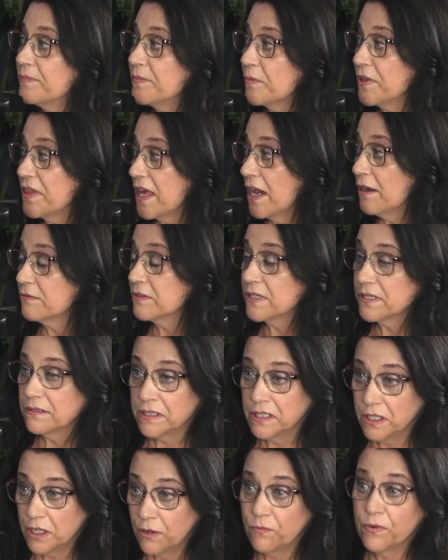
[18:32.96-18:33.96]

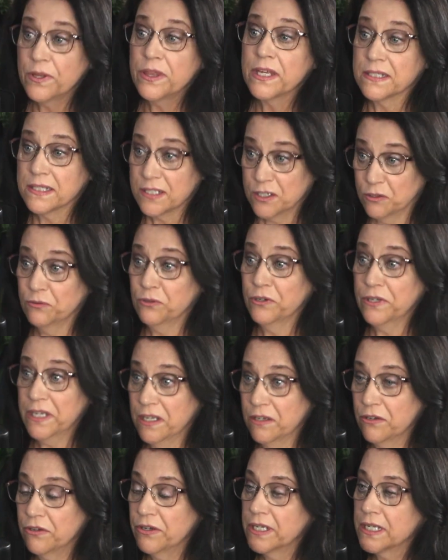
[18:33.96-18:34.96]
with it still
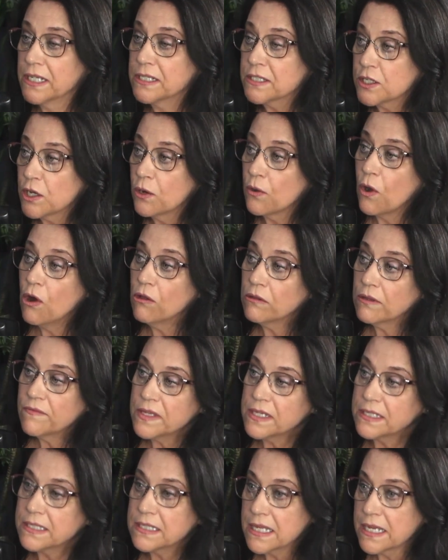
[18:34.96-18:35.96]
looking good? And so all of
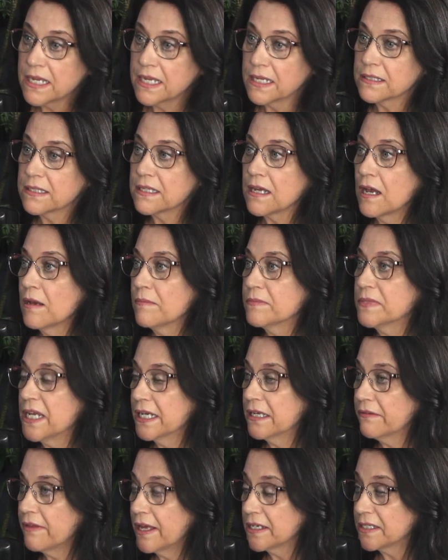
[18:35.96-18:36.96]
these things
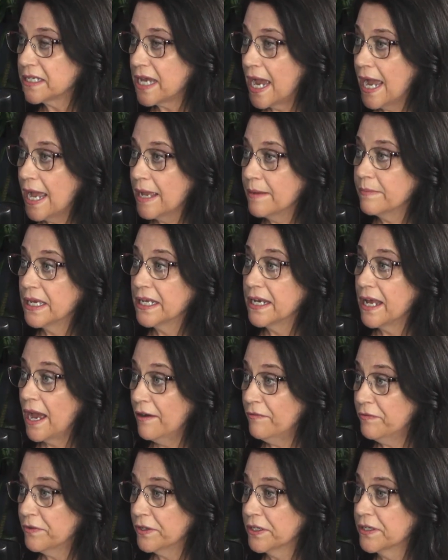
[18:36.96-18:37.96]
take a lot of time and
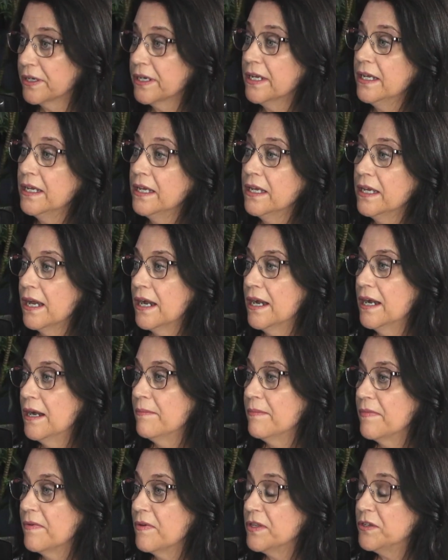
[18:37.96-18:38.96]
effort
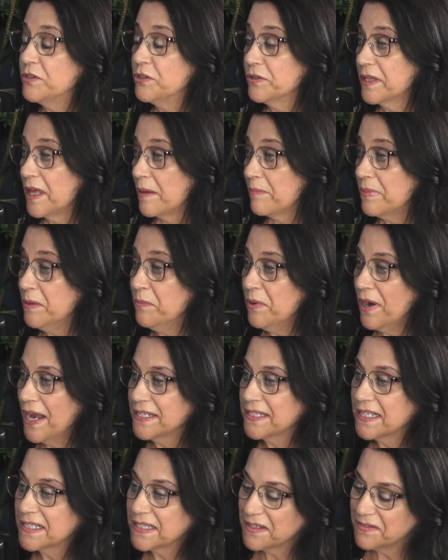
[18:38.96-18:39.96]
during that bid
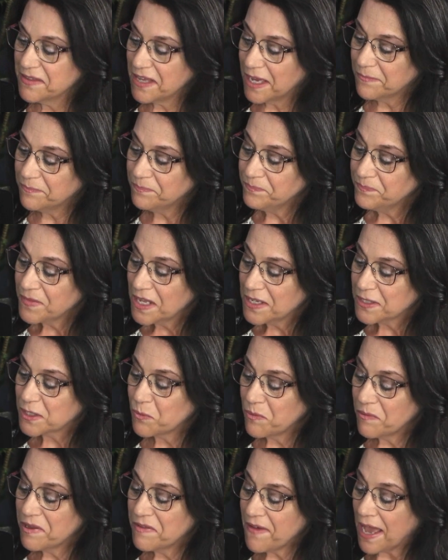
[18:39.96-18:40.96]
process. And then,
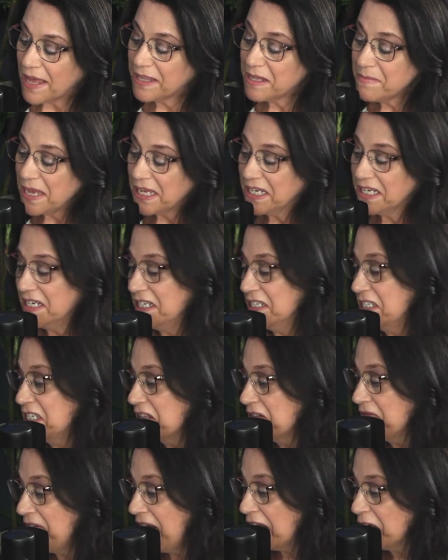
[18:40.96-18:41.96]
so when we finally made it
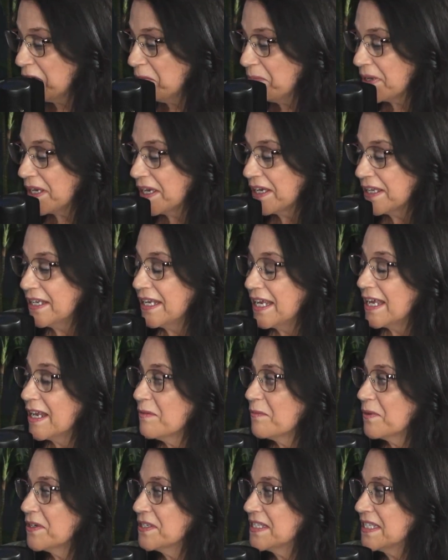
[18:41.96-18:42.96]
into the final bid
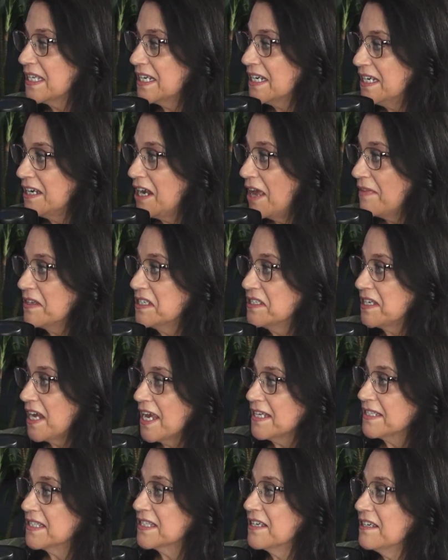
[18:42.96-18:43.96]
and we're sitting on the
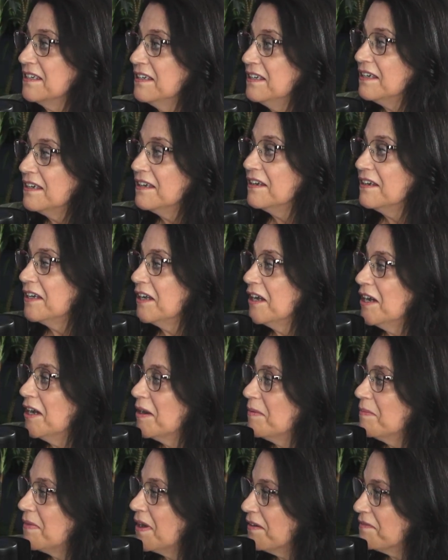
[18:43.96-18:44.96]
desk
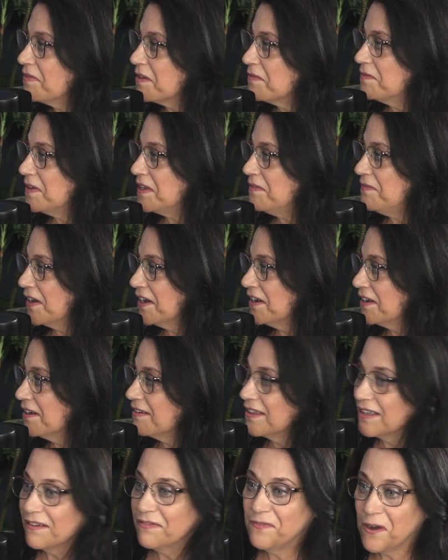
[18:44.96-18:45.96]
of the
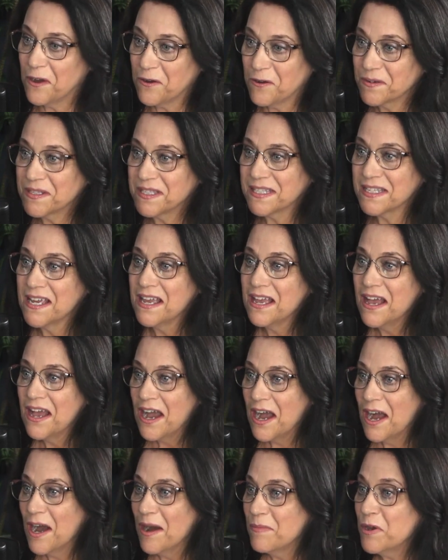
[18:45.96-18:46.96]
FIFA folks
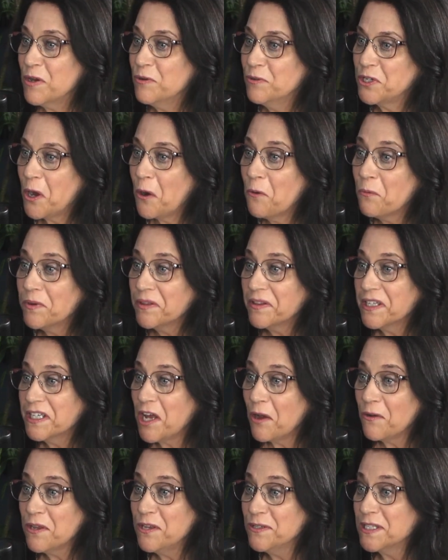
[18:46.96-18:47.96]
who don't really
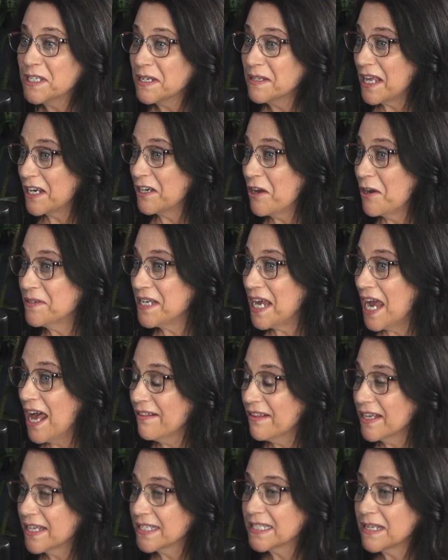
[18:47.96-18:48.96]
know Houston, they know
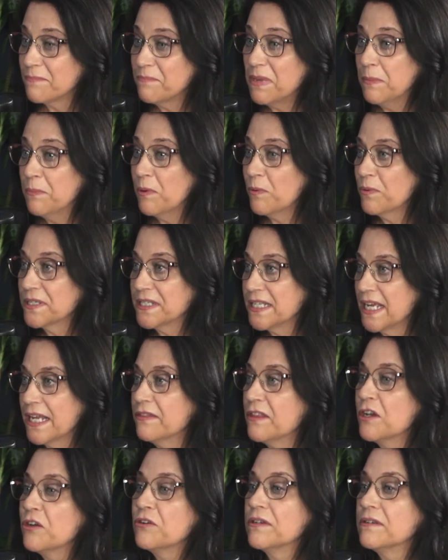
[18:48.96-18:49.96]
Dallas, and people were
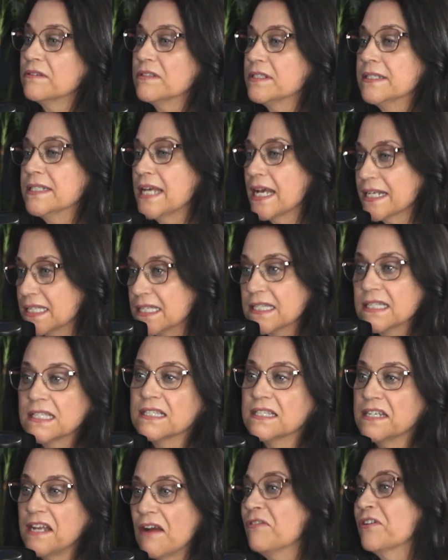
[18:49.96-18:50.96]
saying Texas
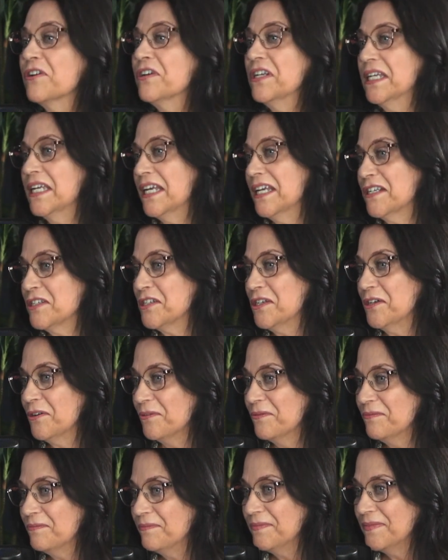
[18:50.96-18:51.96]
is never going to get
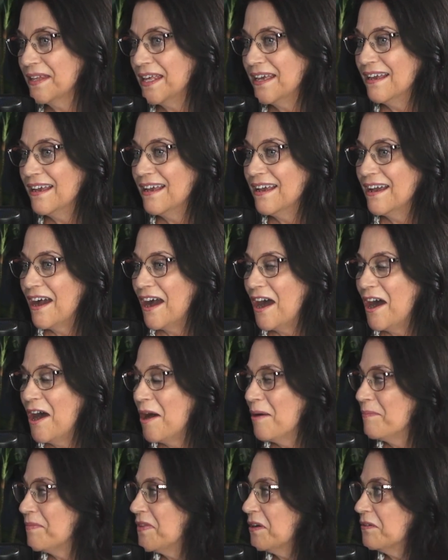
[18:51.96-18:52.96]
two.
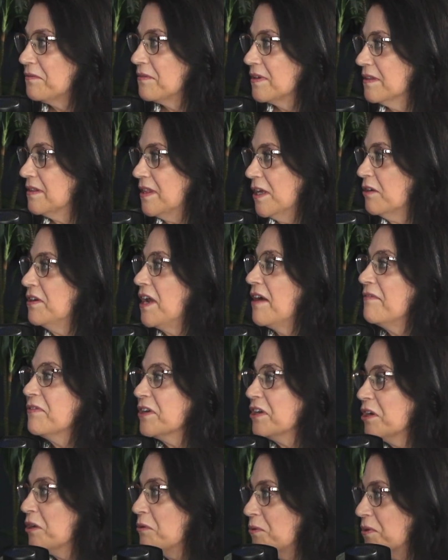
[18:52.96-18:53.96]
They're never
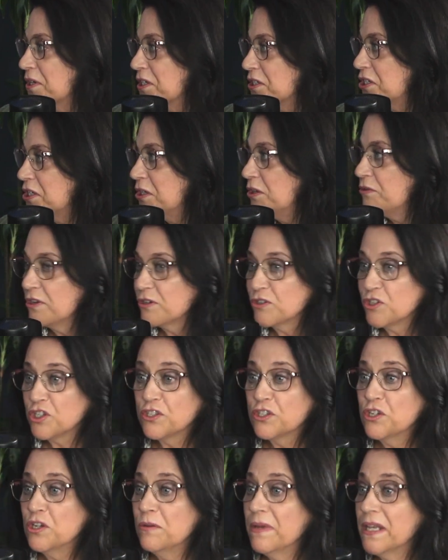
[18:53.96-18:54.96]
going to award two. There's
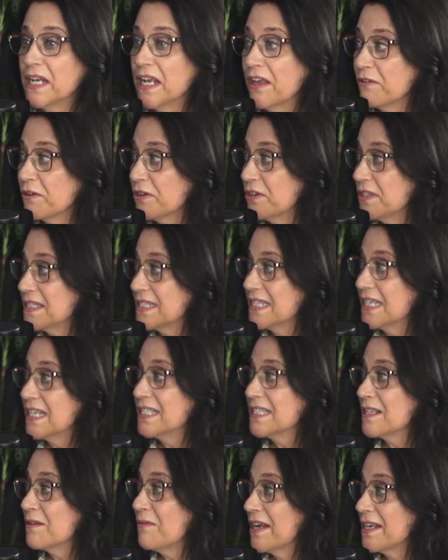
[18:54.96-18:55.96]
just too many other good
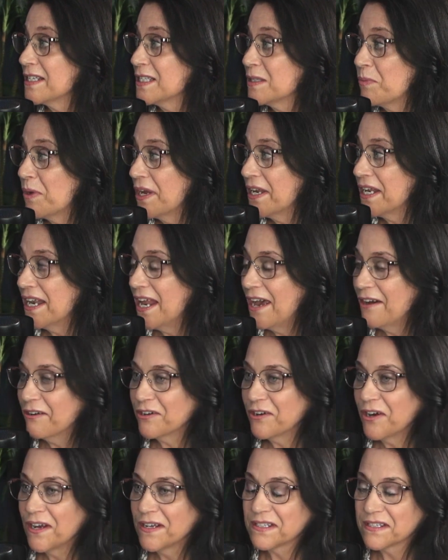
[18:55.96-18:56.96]
cities. They want to spread it out
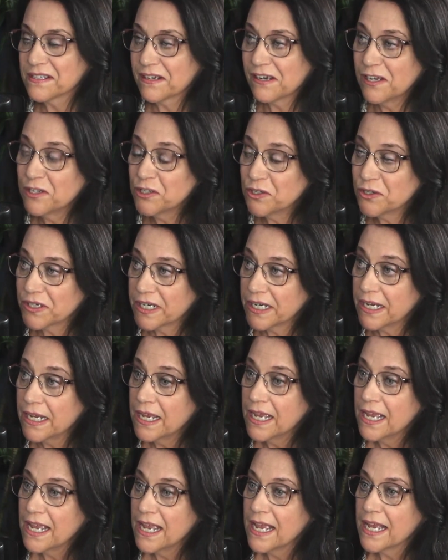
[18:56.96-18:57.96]
across the country.
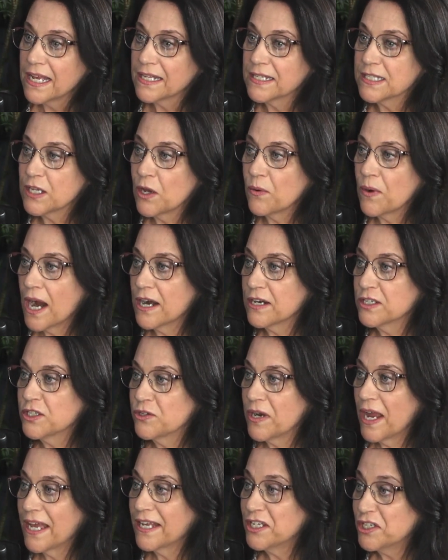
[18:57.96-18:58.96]
And so our
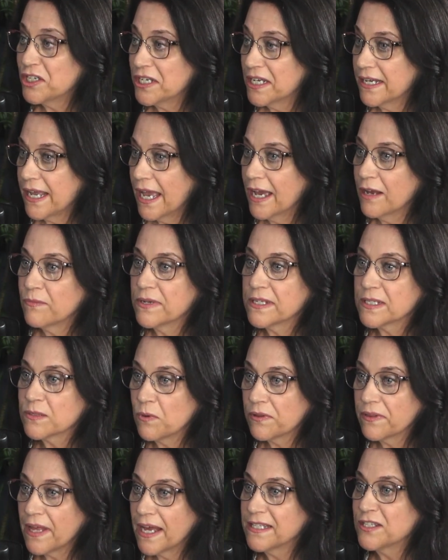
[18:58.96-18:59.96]
strategy again was,
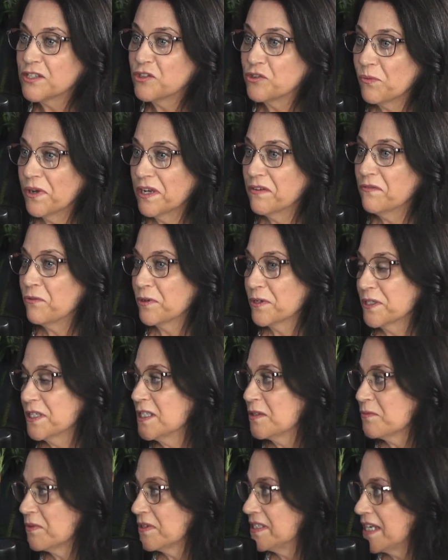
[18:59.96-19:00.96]
well, let's join
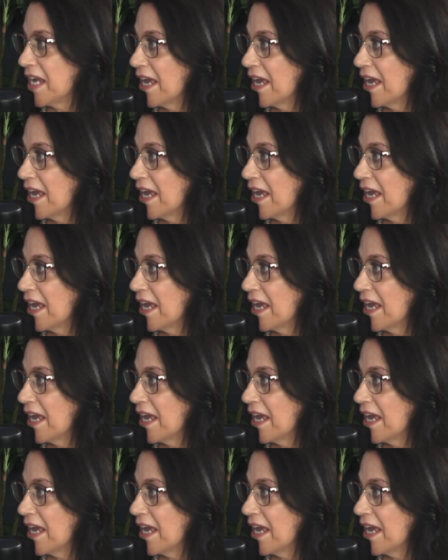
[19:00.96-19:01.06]
forces with